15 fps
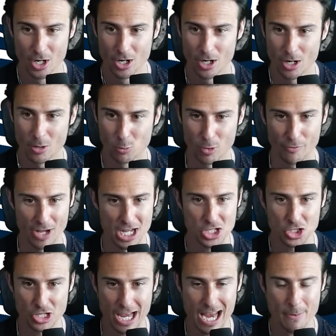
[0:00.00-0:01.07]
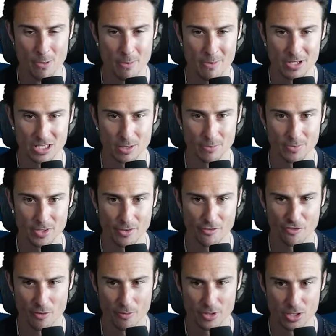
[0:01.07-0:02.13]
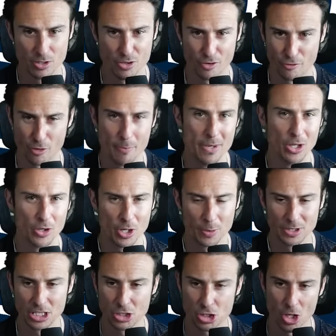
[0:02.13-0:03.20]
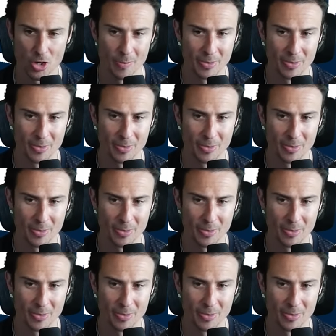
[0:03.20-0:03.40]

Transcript: a revenge game, and maybe some, they're familiar with each other,